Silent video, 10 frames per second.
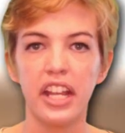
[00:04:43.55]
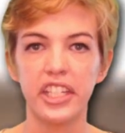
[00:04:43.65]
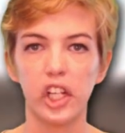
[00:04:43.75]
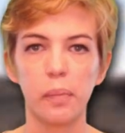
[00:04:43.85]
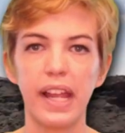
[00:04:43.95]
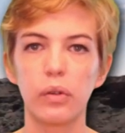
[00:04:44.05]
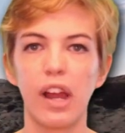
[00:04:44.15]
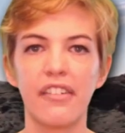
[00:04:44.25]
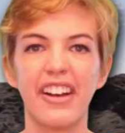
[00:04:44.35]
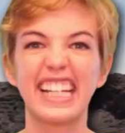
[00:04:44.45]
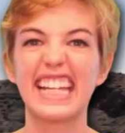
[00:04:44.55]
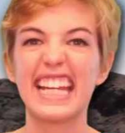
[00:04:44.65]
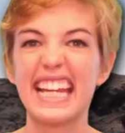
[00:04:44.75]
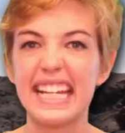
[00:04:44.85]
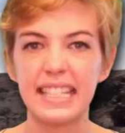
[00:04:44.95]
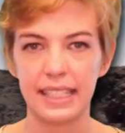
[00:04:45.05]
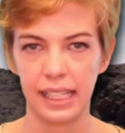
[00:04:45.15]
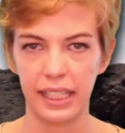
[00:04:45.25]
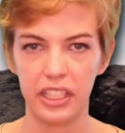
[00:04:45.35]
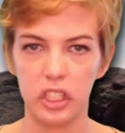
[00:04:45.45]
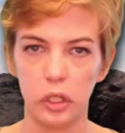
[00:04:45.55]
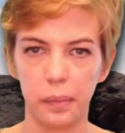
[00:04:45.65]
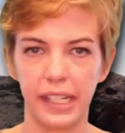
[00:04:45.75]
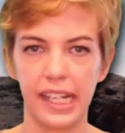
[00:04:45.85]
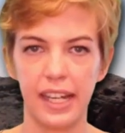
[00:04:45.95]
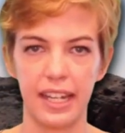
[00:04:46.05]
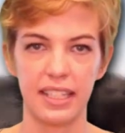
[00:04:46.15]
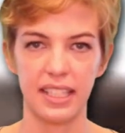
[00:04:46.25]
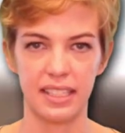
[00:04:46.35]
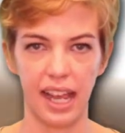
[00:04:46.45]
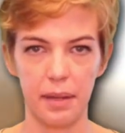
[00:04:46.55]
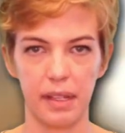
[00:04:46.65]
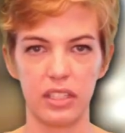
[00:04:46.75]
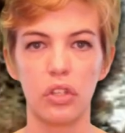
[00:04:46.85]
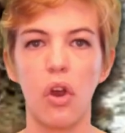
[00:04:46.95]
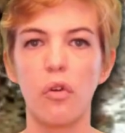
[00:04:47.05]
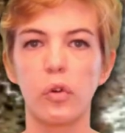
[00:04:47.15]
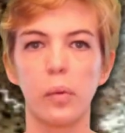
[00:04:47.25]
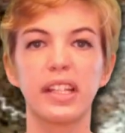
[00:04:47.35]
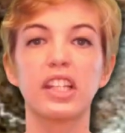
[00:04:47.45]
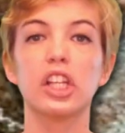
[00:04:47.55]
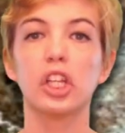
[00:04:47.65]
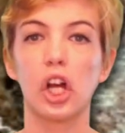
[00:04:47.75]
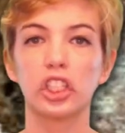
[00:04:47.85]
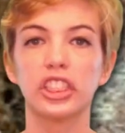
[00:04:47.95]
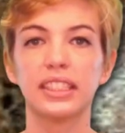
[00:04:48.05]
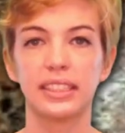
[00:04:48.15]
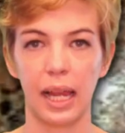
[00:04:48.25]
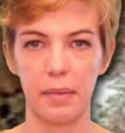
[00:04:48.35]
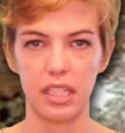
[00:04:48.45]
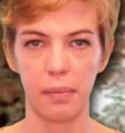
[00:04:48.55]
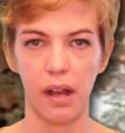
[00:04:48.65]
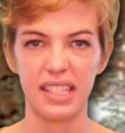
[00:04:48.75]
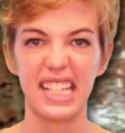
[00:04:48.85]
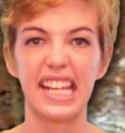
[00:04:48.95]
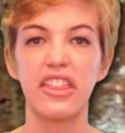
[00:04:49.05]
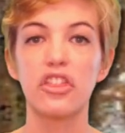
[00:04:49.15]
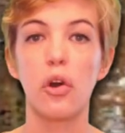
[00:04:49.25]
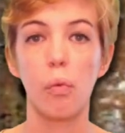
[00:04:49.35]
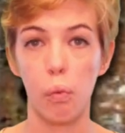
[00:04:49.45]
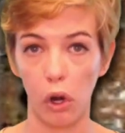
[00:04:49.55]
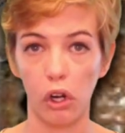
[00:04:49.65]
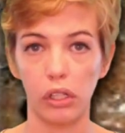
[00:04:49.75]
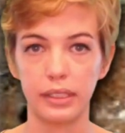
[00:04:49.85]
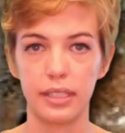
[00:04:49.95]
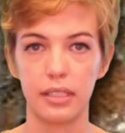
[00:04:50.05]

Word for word: Nearby graphite instantly superheated into diamonds, forming the largest diamond deposit in the world.